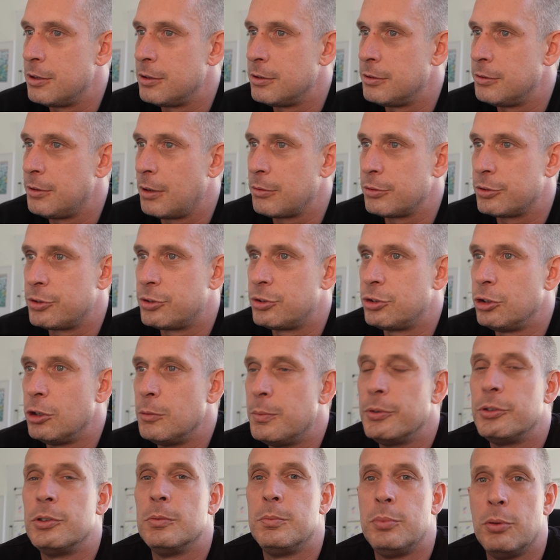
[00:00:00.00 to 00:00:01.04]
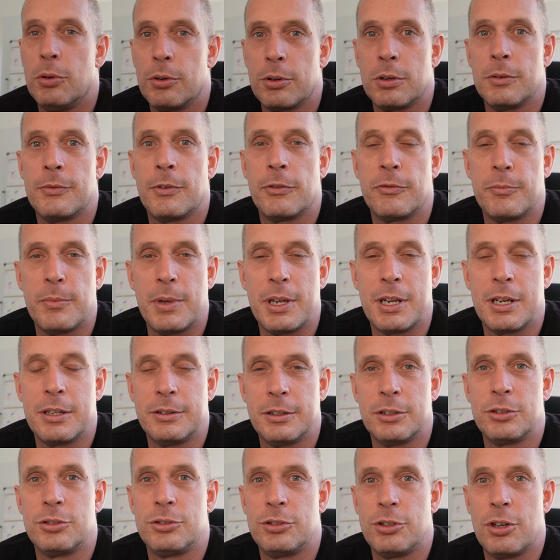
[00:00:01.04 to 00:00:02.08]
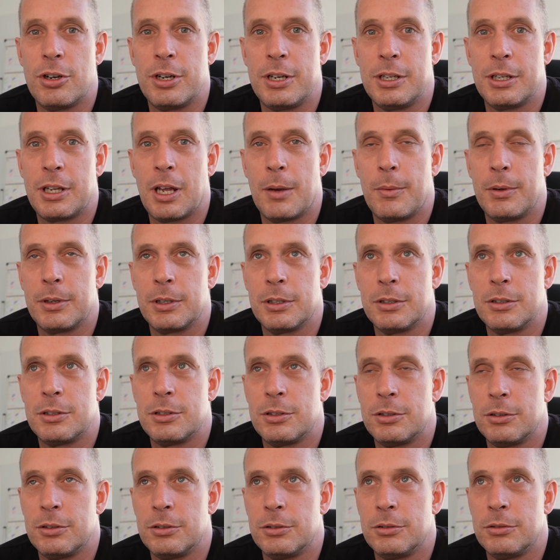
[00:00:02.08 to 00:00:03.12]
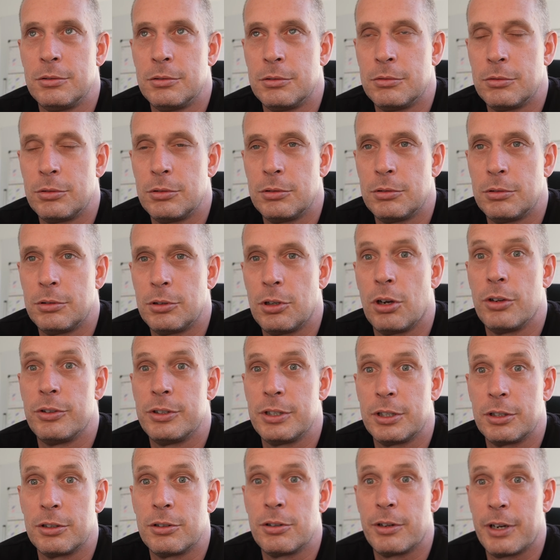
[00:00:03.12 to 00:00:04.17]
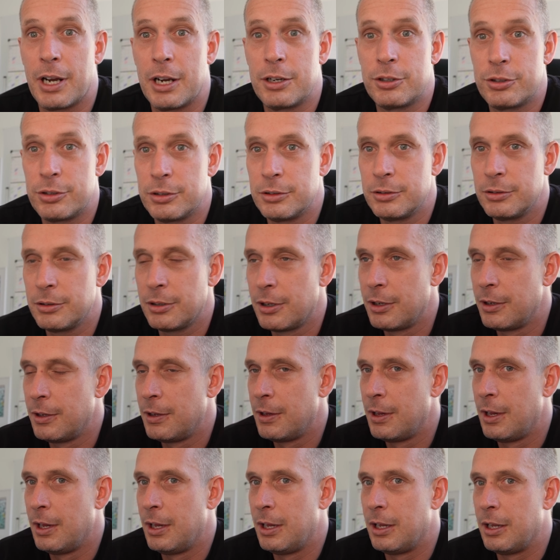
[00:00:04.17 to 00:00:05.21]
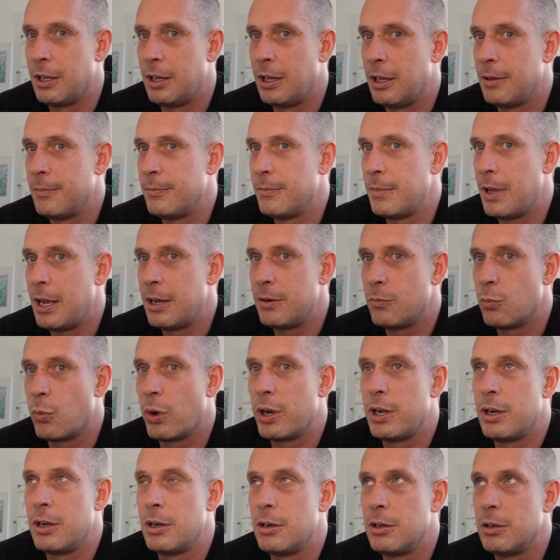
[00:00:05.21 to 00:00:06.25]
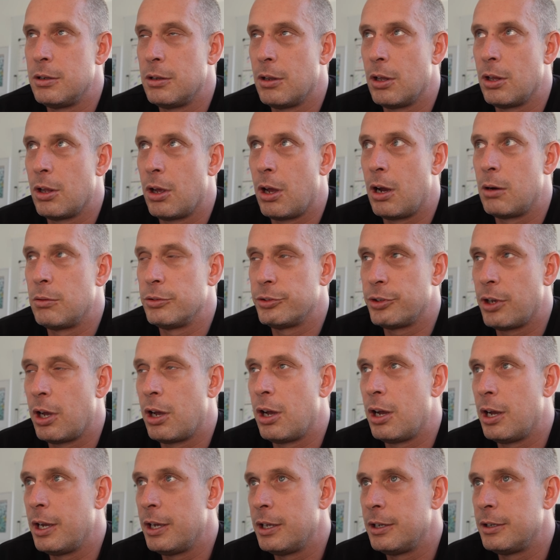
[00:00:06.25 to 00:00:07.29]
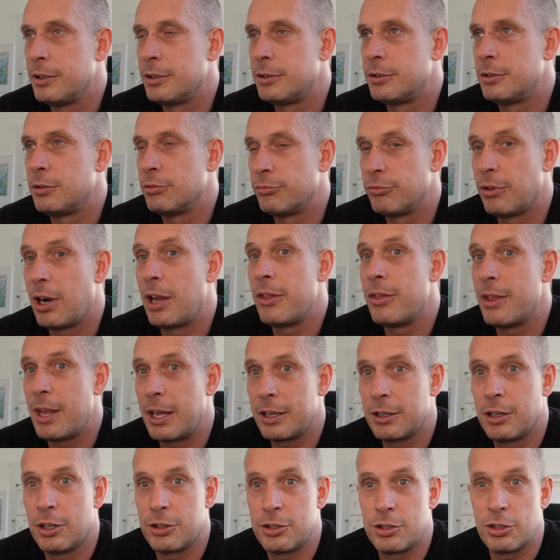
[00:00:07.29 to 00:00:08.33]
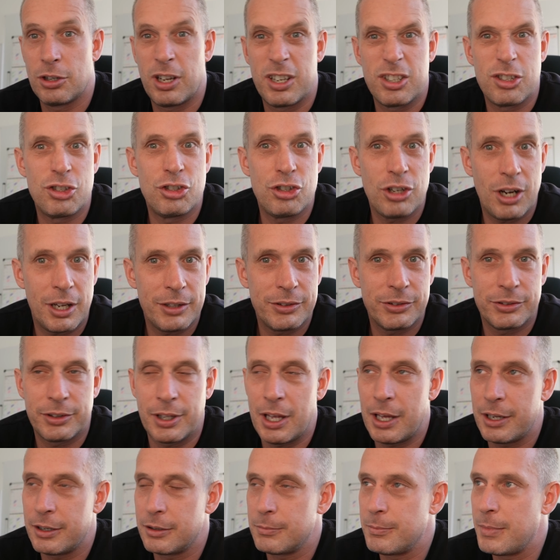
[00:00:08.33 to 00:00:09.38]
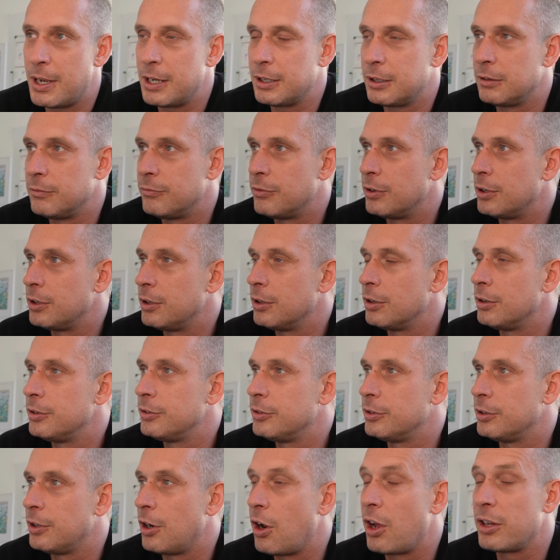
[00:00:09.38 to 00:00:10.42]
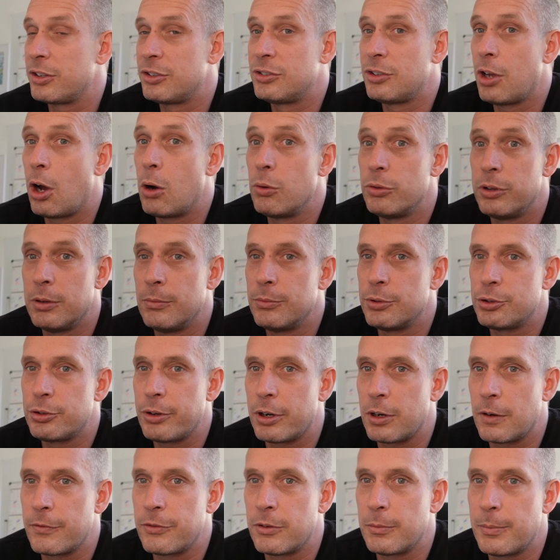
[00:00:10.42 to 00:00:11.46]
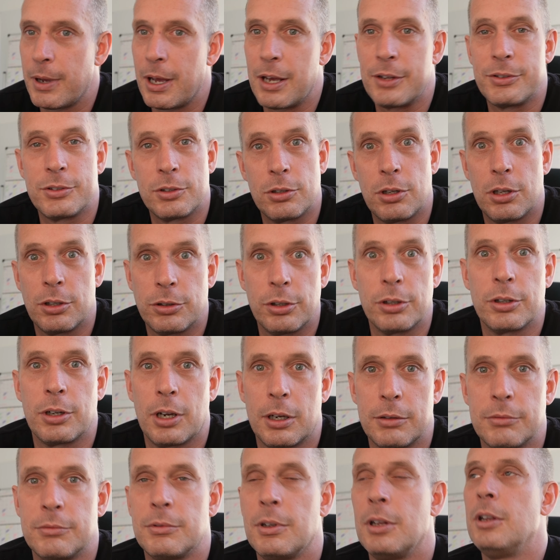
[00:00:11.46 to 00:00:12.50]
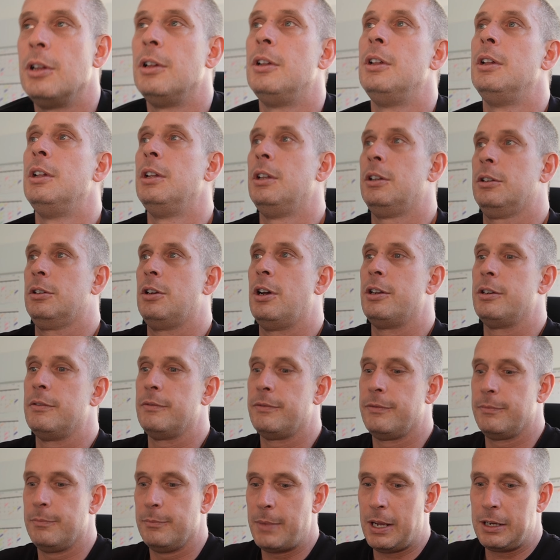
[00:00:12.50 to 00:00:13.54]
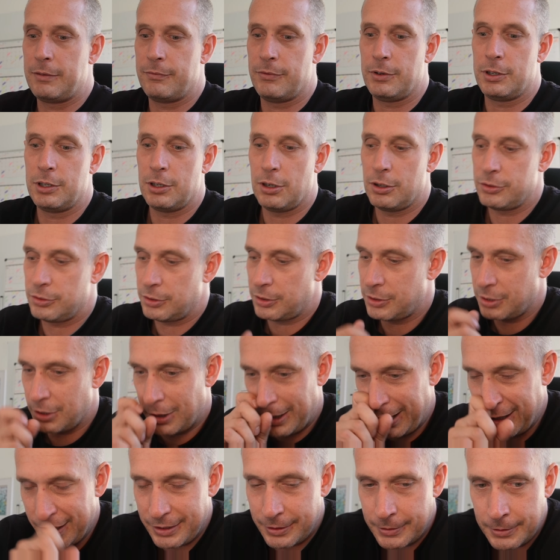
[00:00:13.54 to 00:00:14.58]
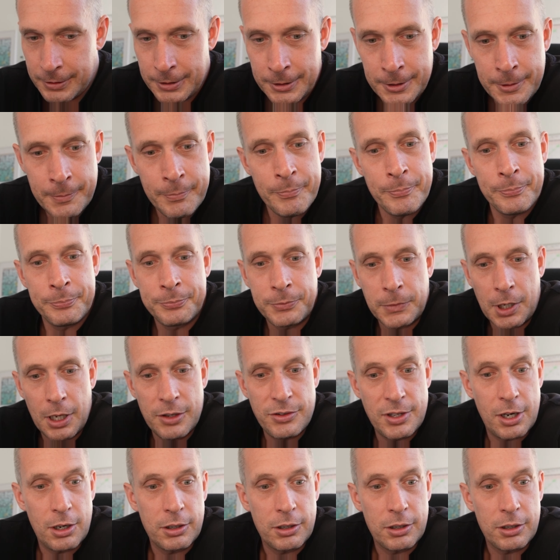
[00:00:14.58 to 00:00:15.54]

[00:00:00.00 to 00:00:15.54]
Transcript: they were super supportive of me in this journey coming into content creation. And when I was hired to run that kitchen, I just started making videos, and I told them straight off the bat, I said, look, I'd kind of make videos on the side, and was that